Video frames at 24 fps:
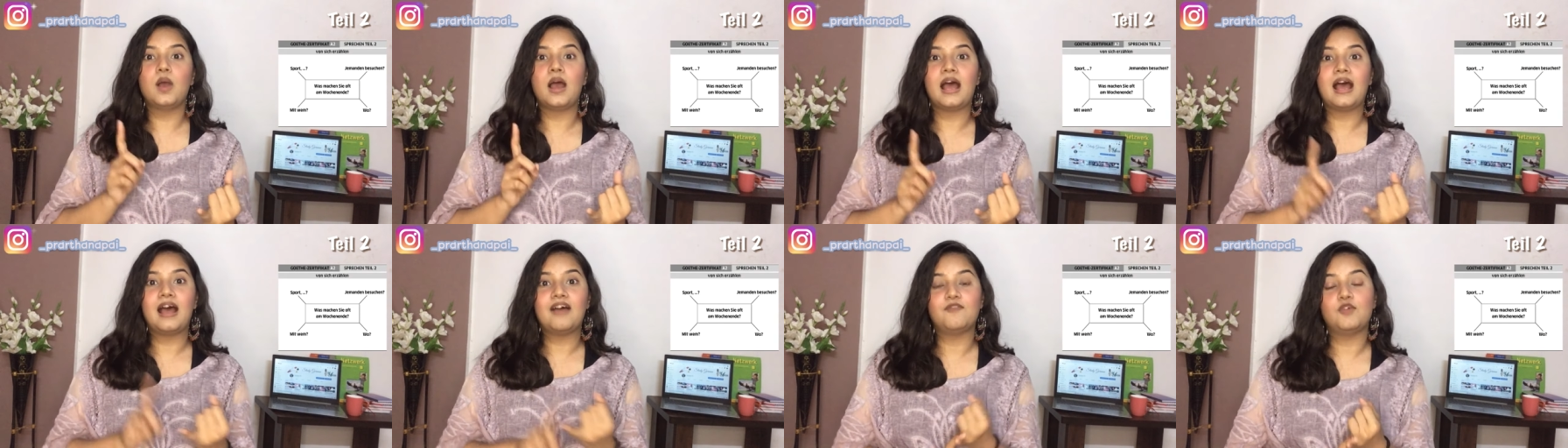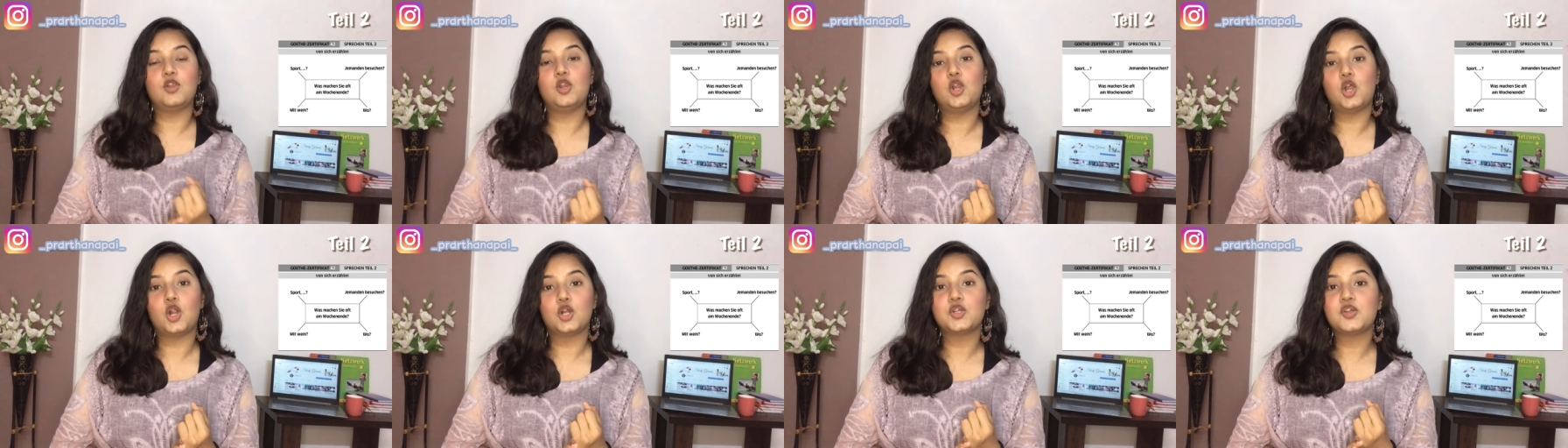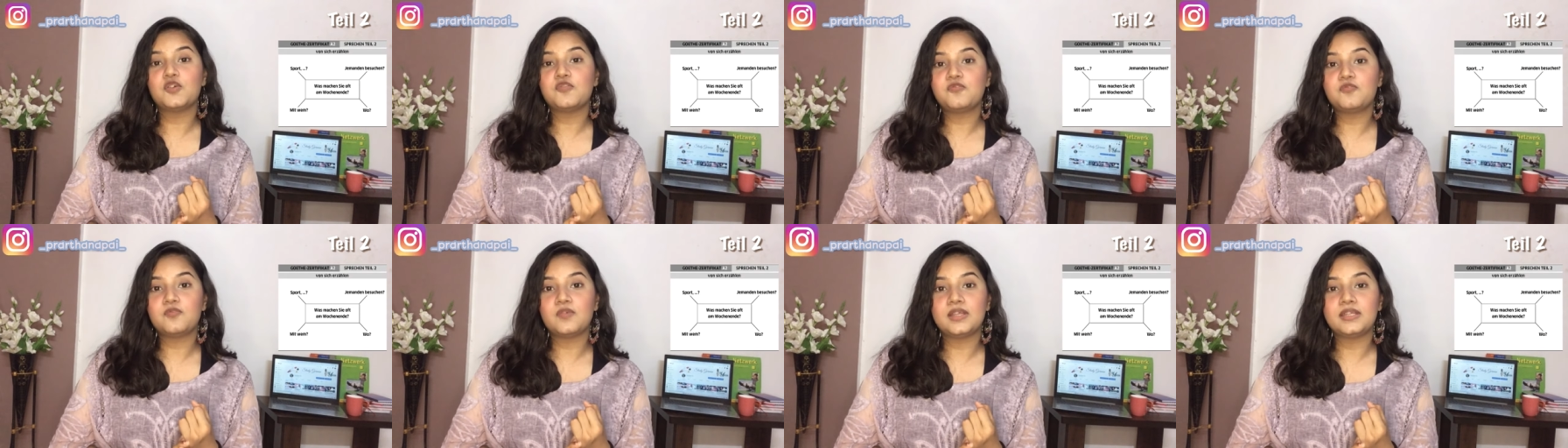have a lot
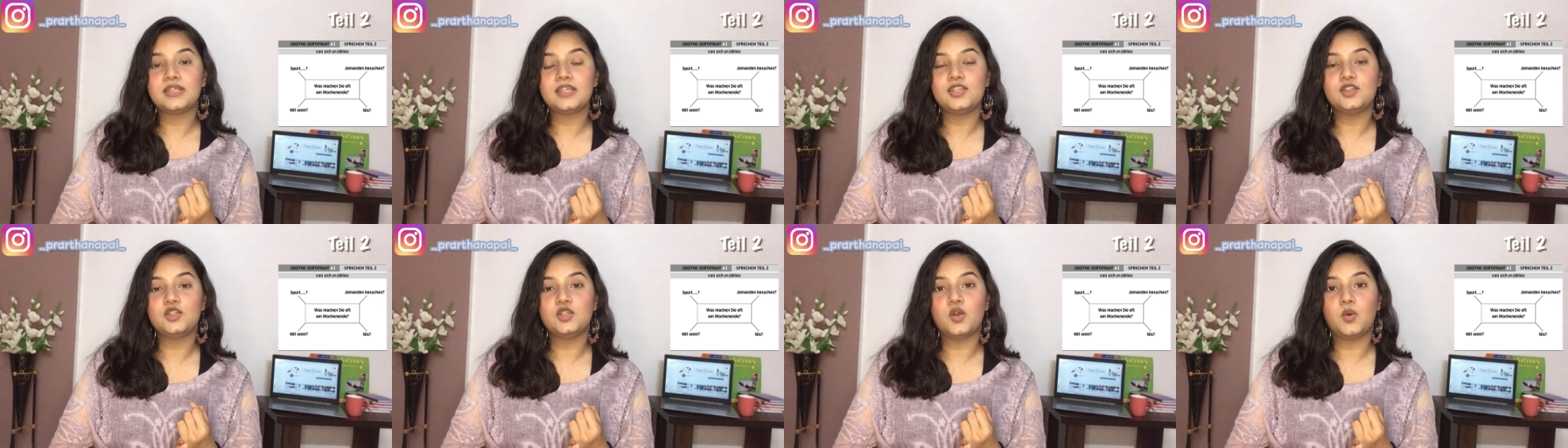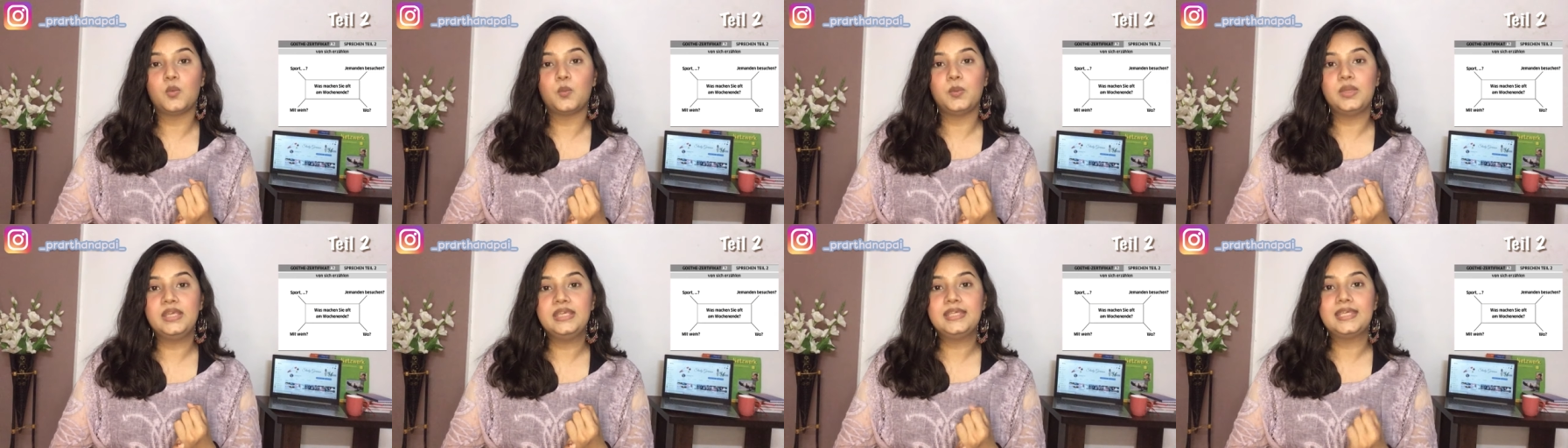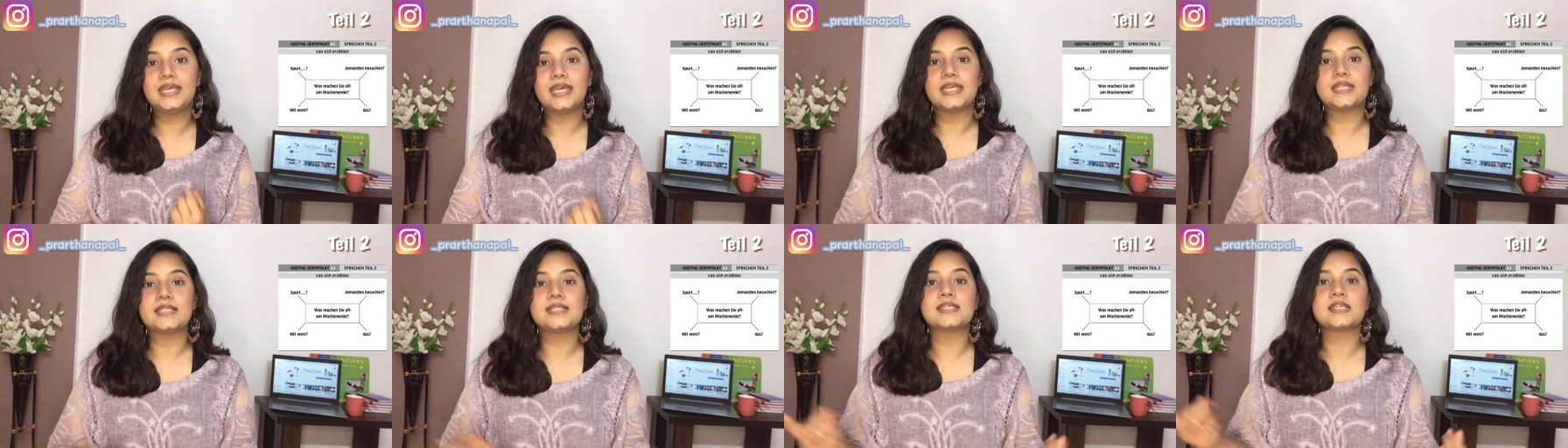of fun in your
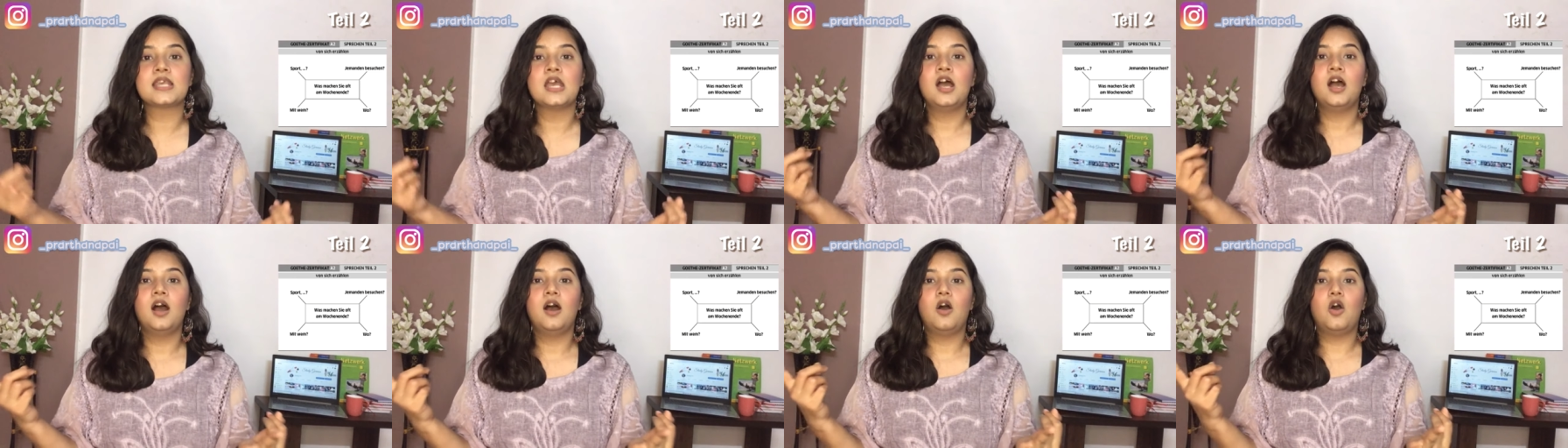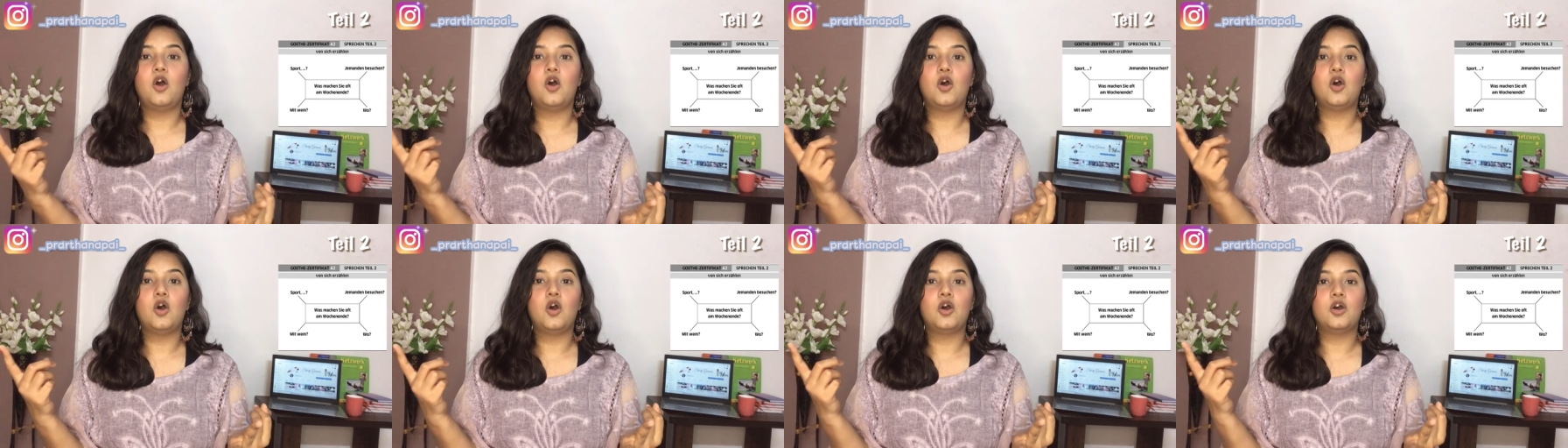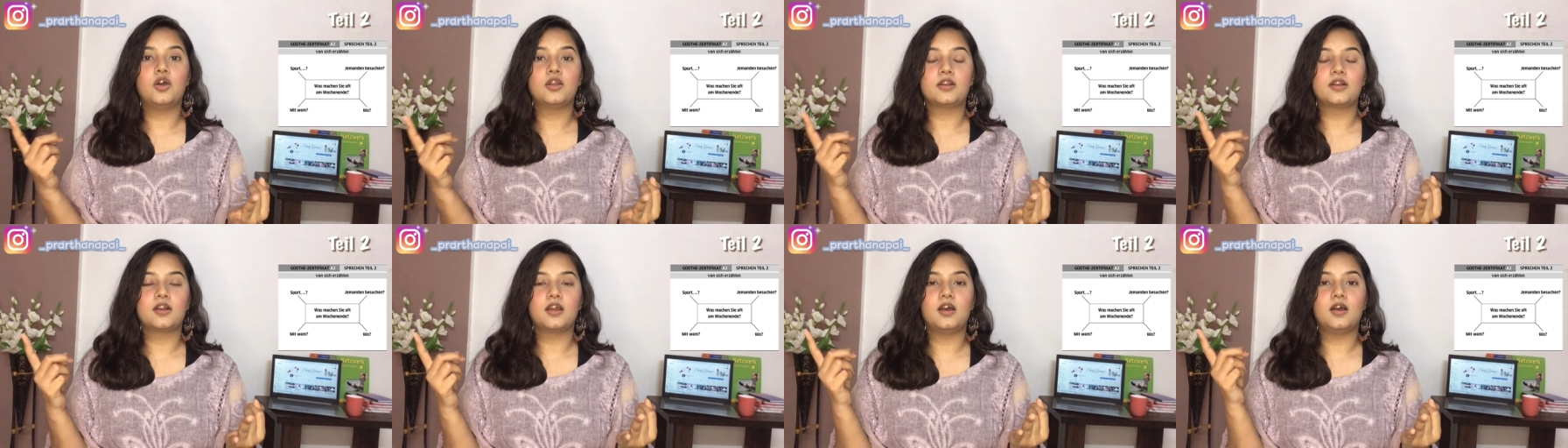weekends or
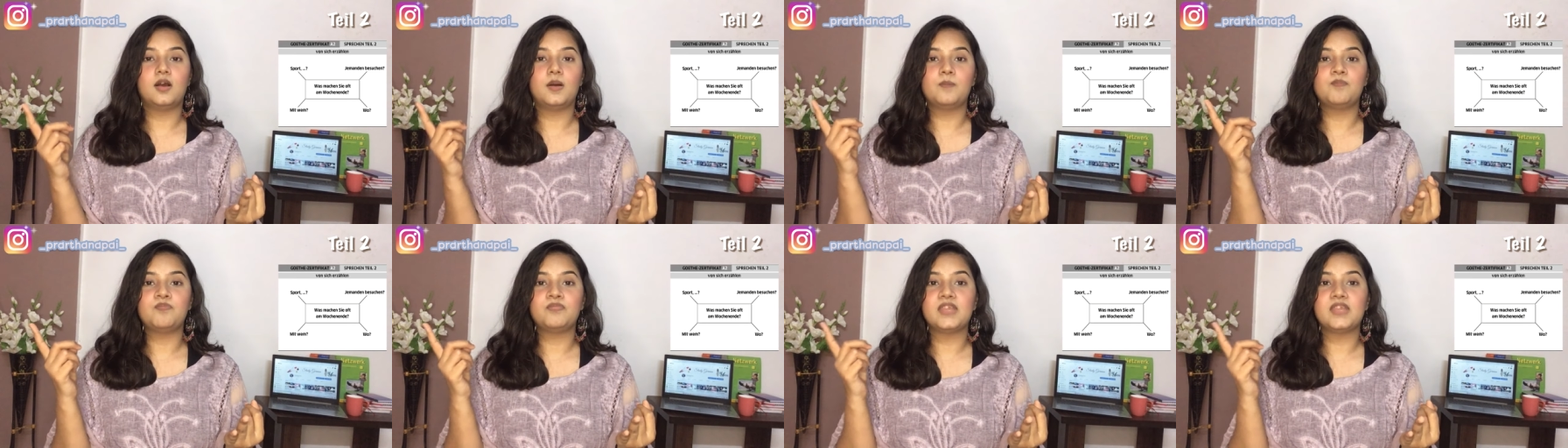um,